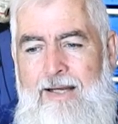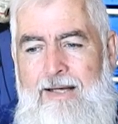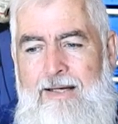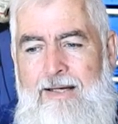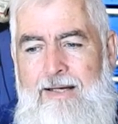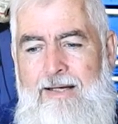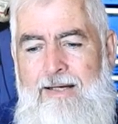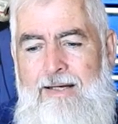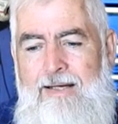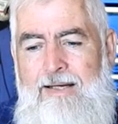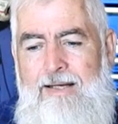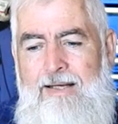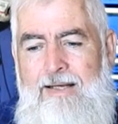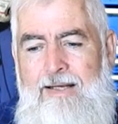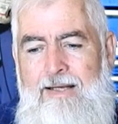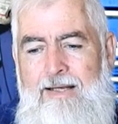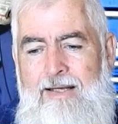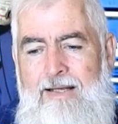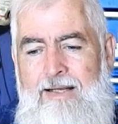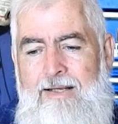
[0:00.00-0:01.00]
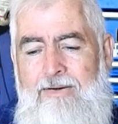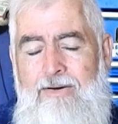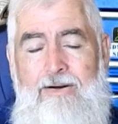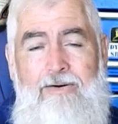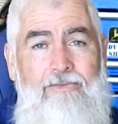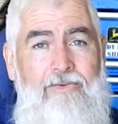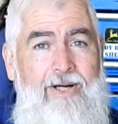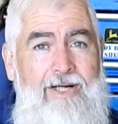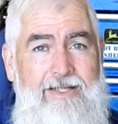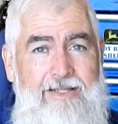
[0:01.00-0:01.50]
and got
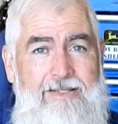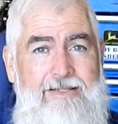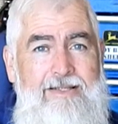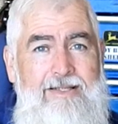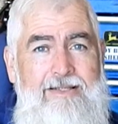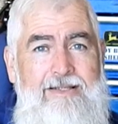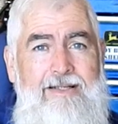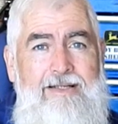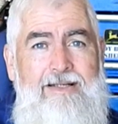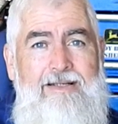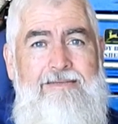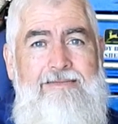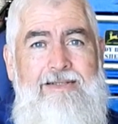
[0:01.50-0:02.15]
it registered to